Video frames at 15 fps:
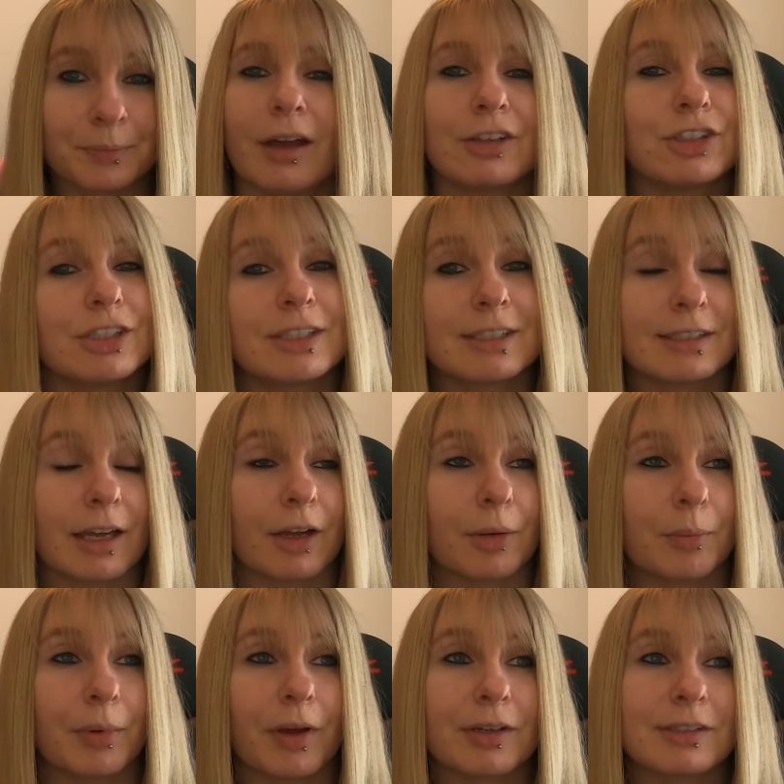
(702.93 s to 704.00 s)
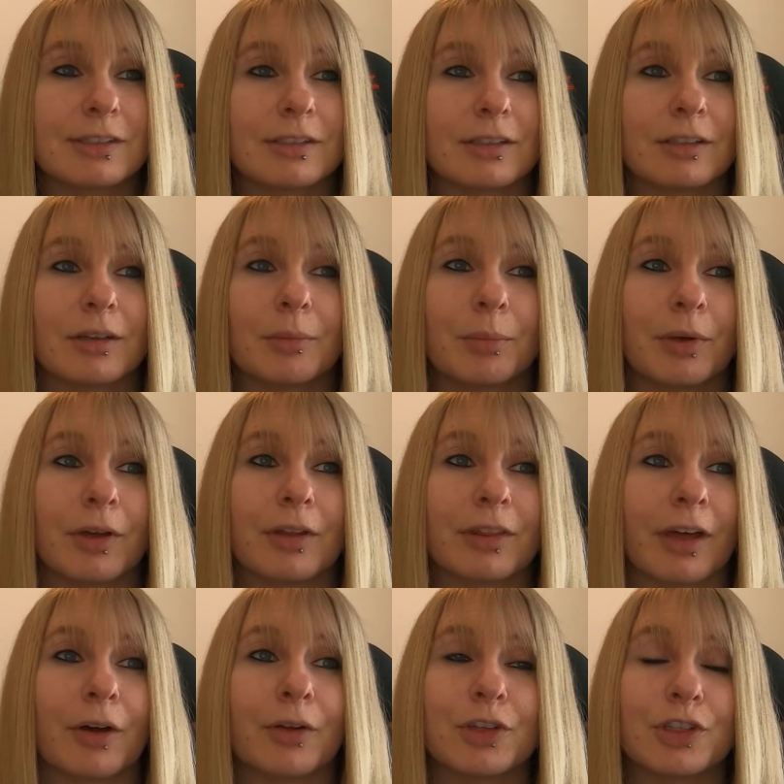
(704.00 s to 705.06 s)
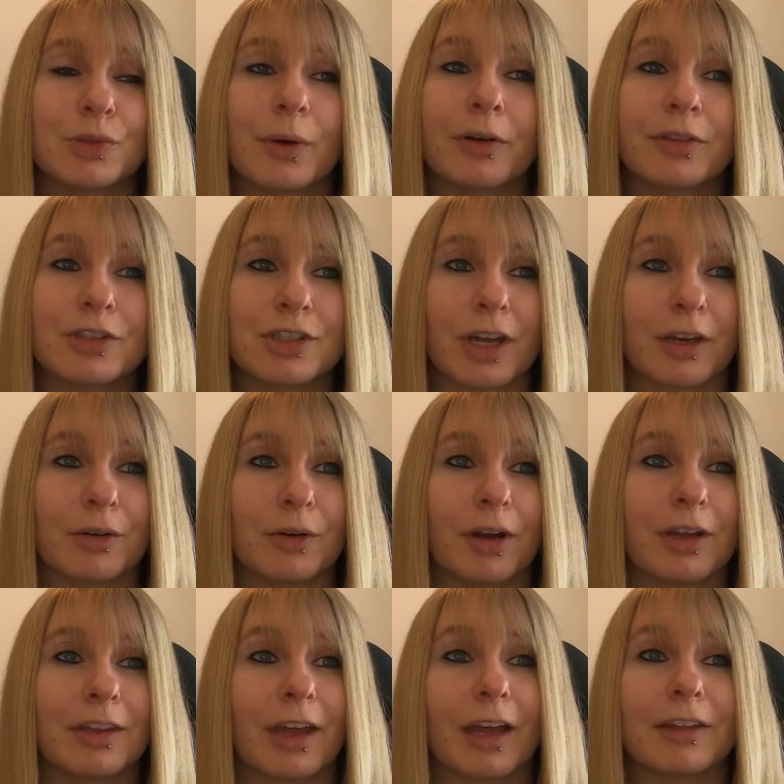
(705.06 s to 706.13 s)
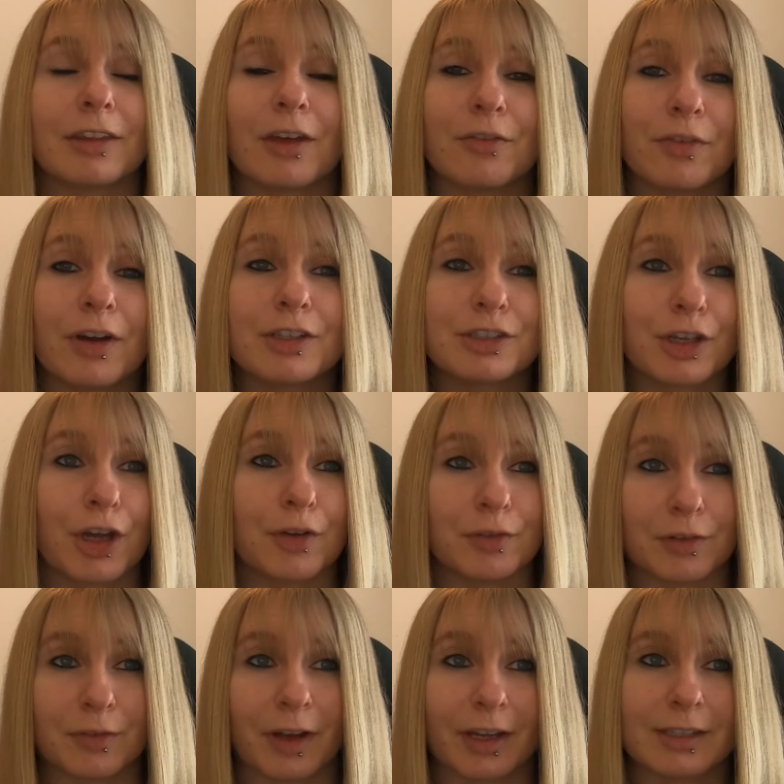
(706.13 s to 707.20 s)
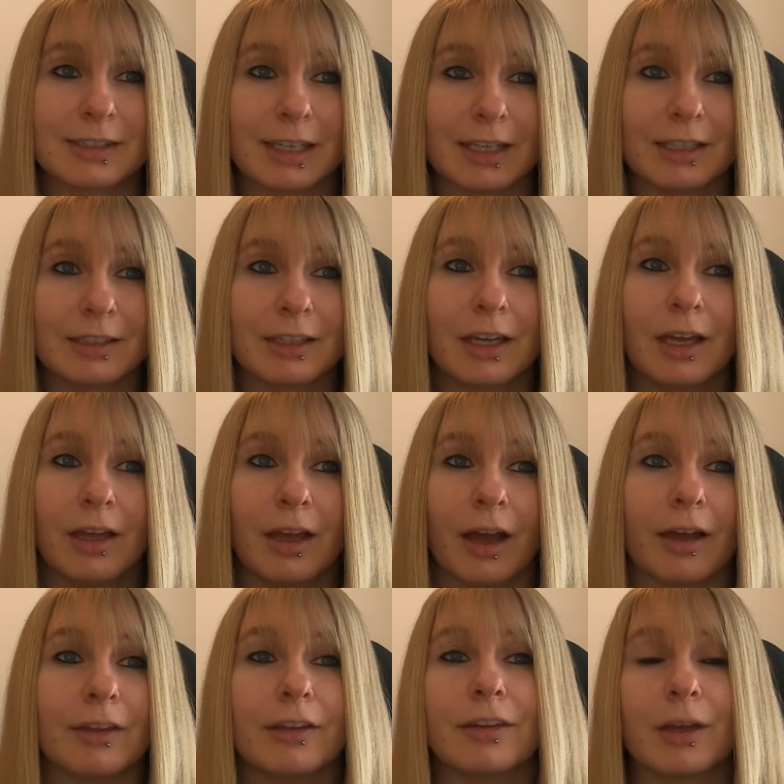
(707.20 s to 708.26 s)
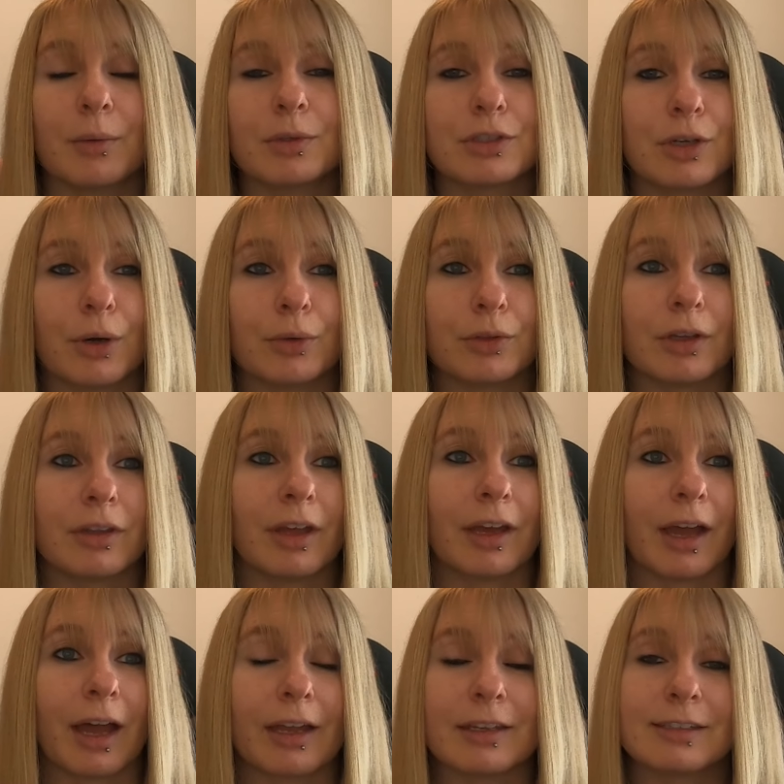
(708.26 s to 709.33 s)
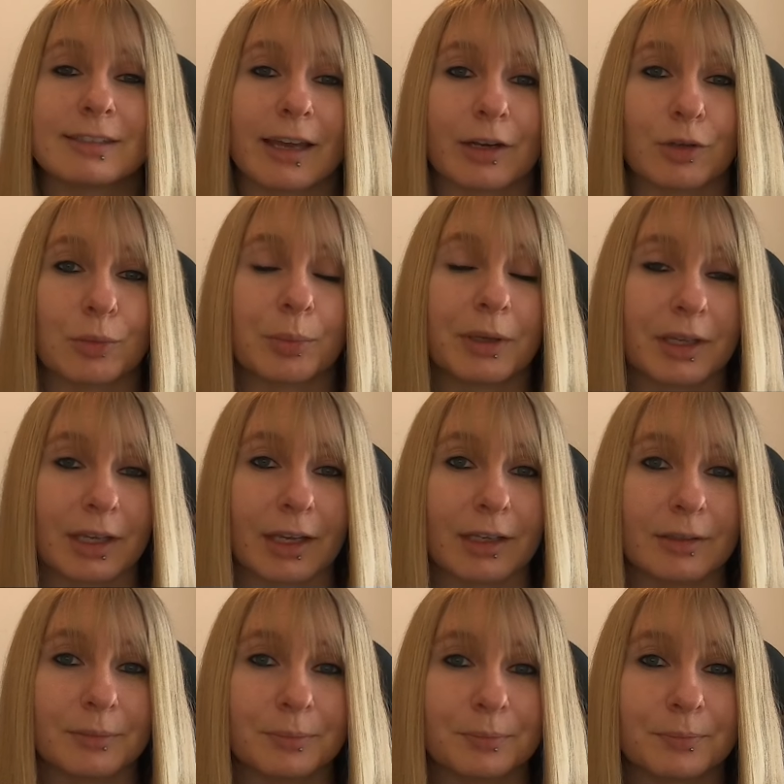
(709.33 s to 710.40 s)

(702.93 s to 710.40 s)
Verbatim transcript: And just a second person put that on the 12th of January, they had their first COVID vaccine, and then they were told that they had a saddle PE.